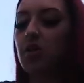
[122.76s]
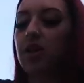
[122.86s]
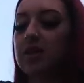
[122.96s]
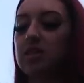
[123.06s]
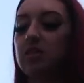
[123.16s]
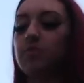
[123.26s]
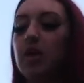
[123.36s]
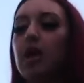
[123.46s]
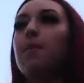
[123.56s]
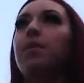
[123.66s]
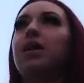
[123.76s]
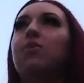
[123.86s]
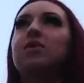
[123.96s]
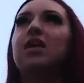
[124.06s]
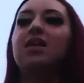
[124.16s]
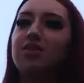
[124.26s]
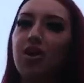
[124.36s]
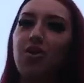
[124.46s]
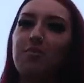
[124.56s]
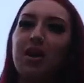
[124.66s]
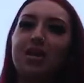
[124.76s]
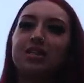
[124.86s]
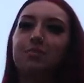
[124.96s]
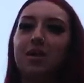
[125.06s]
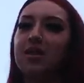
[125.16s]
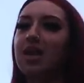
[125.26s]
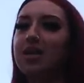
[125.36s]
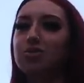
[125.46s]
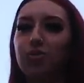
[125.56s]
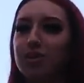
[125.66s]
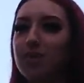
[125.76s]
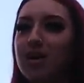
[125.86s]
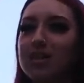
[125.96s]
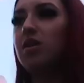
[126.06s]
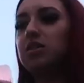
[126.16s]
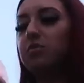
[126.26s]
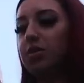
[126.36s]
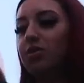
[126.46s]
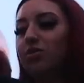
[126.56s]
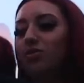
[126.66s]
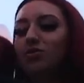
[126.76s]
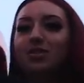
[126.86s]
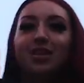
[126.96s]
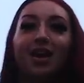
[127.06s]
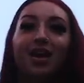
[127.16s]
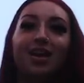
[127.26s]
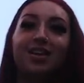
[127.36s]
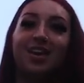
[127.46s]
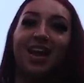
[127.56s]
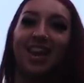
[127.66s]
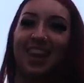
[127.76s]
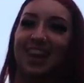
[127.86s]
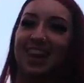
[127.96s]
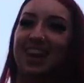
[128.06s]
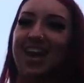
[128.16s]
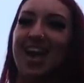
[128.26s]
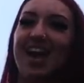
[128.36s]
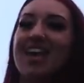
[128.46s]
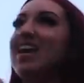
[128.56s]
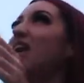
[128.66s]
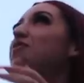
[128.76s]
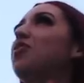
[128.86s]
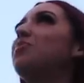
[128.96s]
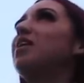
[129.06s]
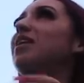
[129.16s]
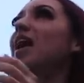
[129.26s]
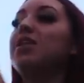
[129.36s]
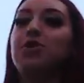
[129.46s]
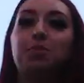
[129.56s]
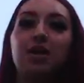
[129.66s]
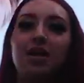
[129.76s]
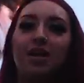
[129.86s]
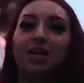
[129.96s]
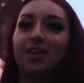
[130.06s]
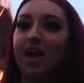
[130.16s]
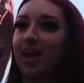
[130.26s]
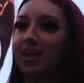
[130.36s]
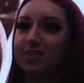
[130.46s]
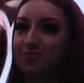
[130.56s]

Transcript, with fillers: to go get some. But I was like, no, I'm not gonna spend like 20 bucks on some balloons and yeah, he got it for me and they're pink like